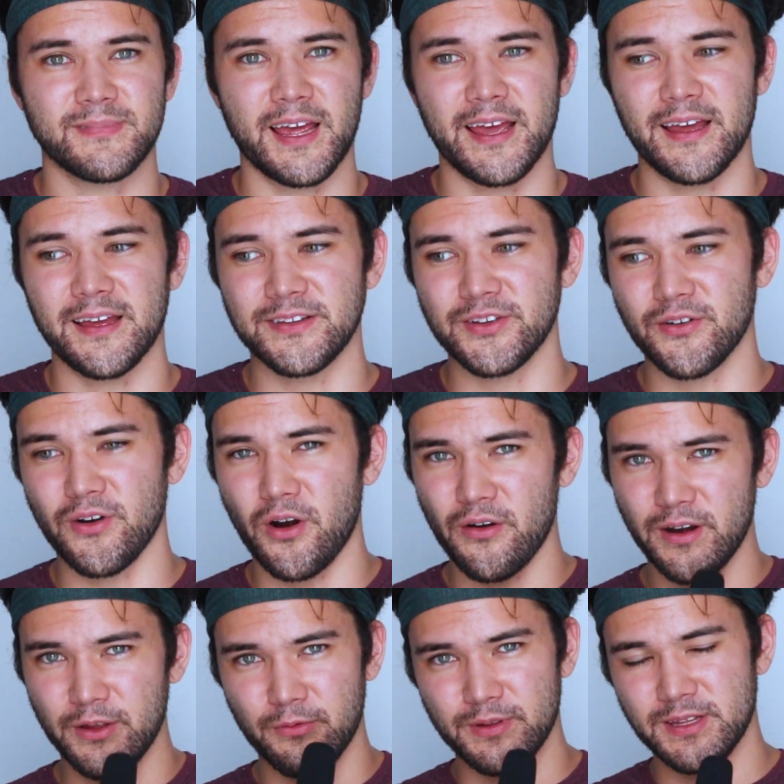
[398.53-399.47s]
and you're
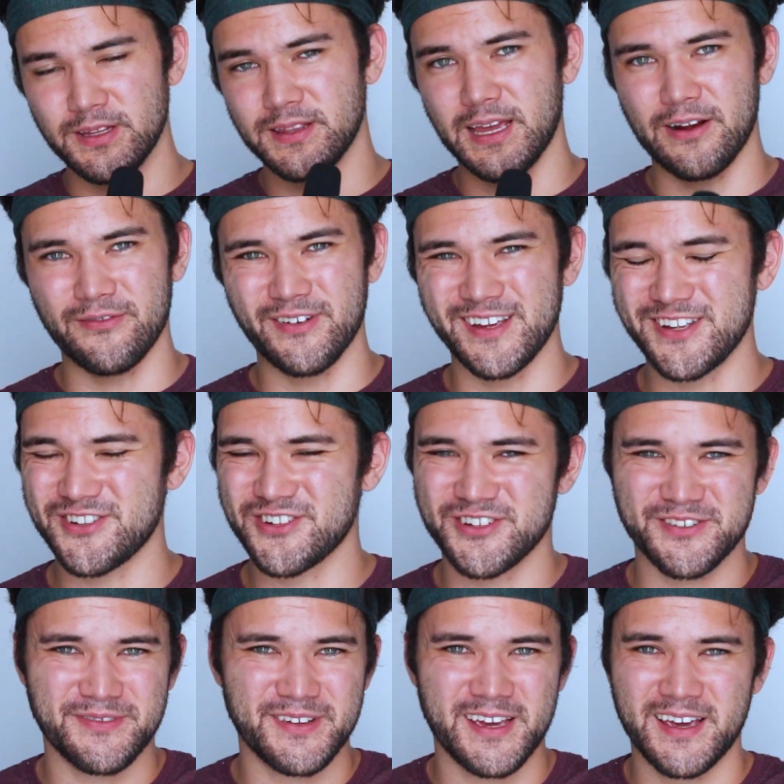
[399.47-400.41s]
already within that
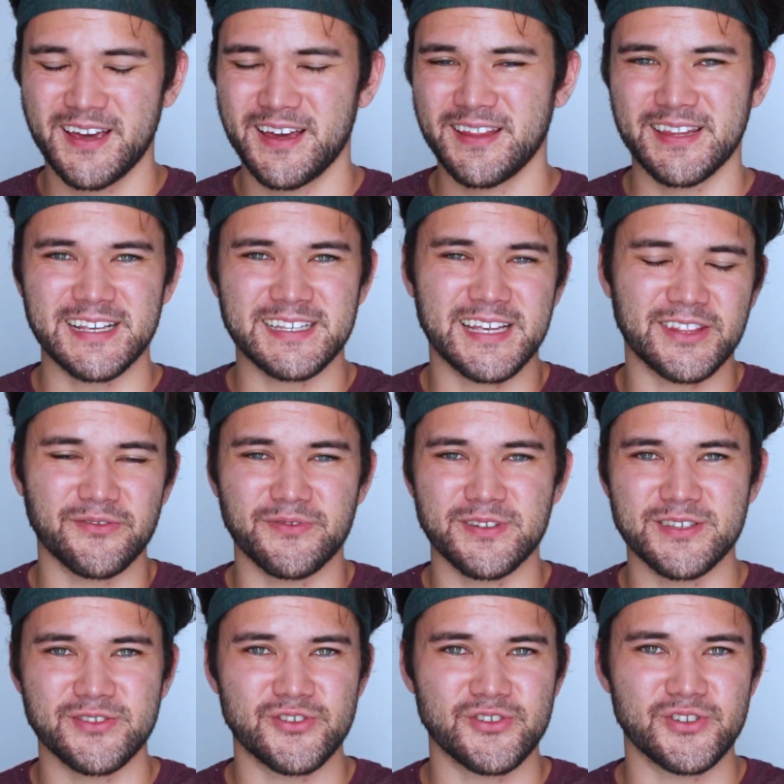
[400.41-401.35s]
range, that's not the
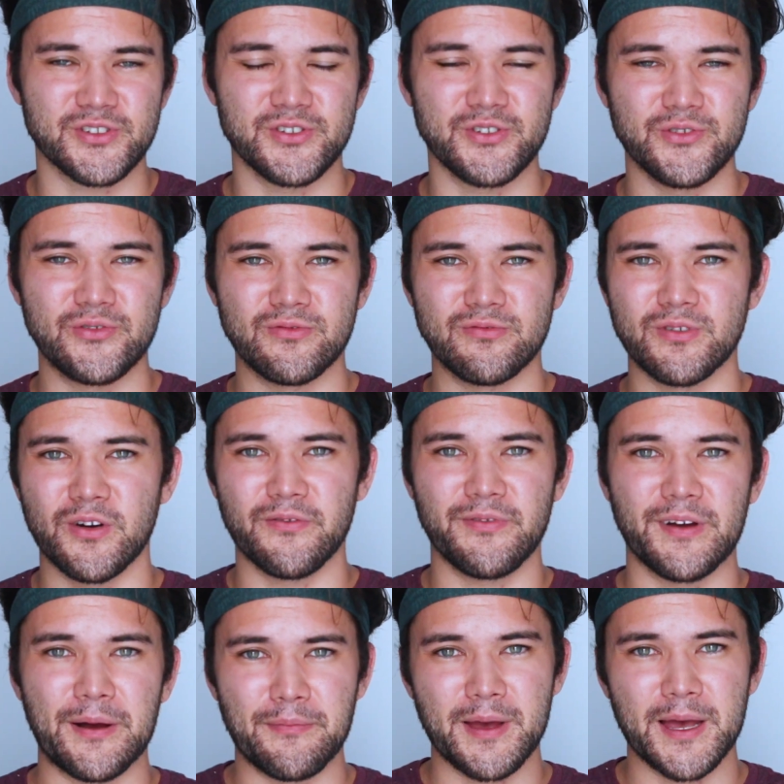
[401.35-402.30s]
reason you should do
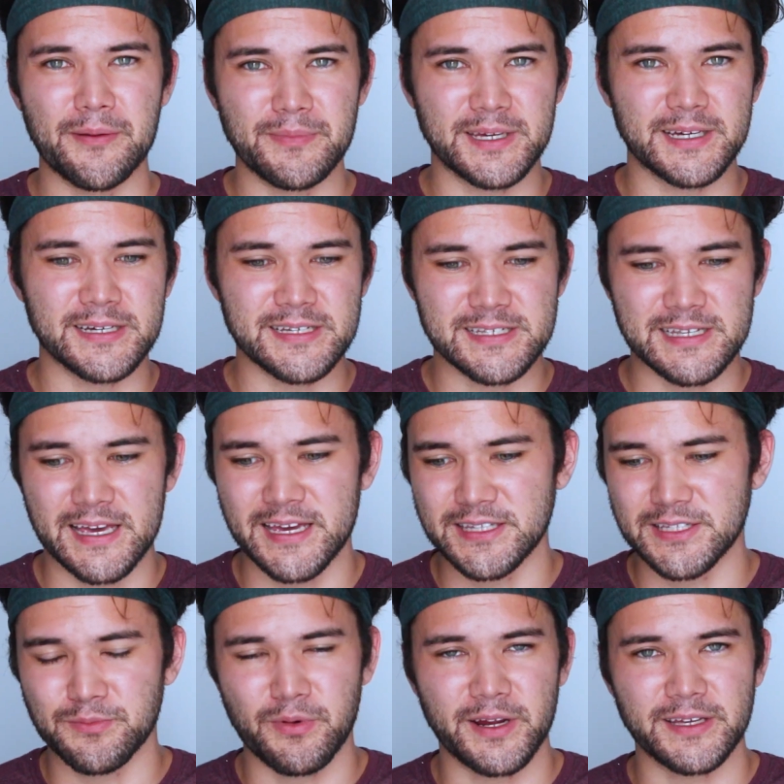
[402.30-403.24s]
NoFap, man, because I
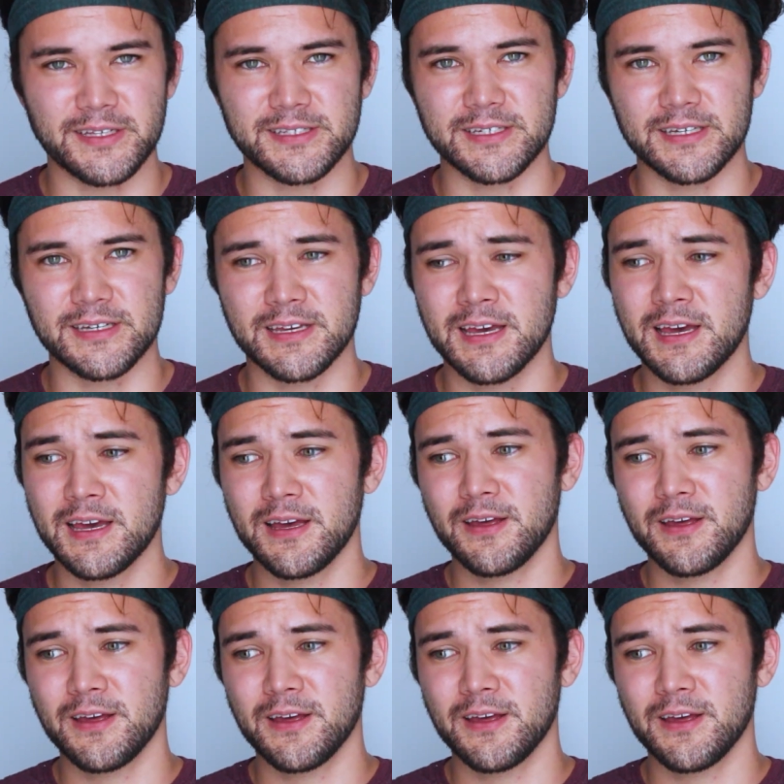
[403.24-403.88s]
hate to break it to you.